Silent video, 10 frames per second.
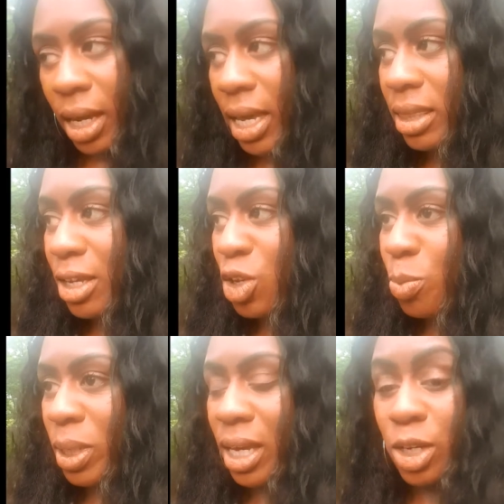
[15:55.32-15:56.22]
and then you
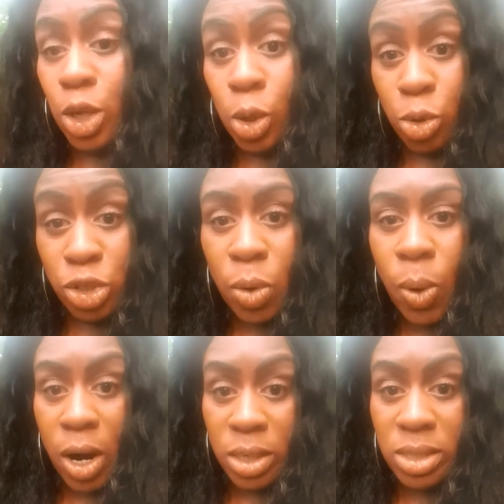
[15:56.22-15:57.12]
begin to use your
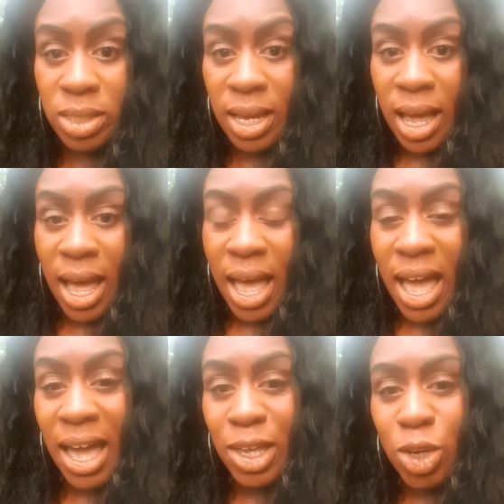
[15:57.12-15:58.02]
words,
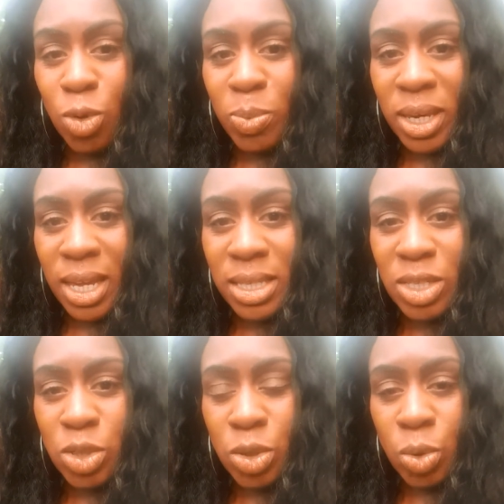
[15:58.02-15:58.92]
and you begin
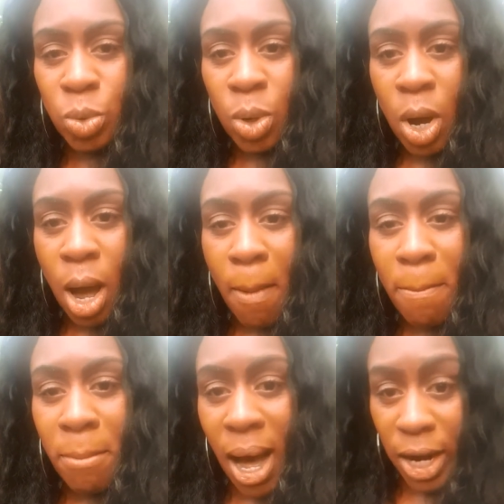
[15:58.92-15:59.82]
to
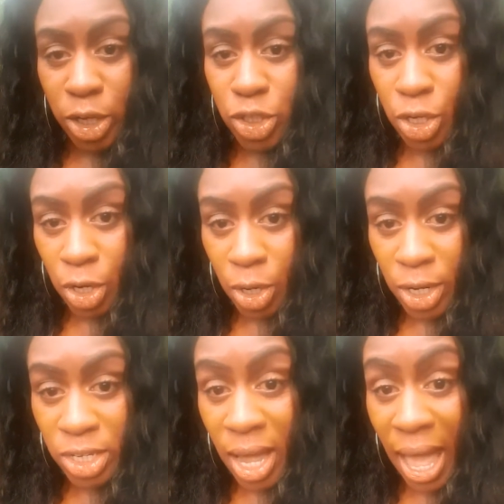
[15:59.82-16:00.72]
monitor your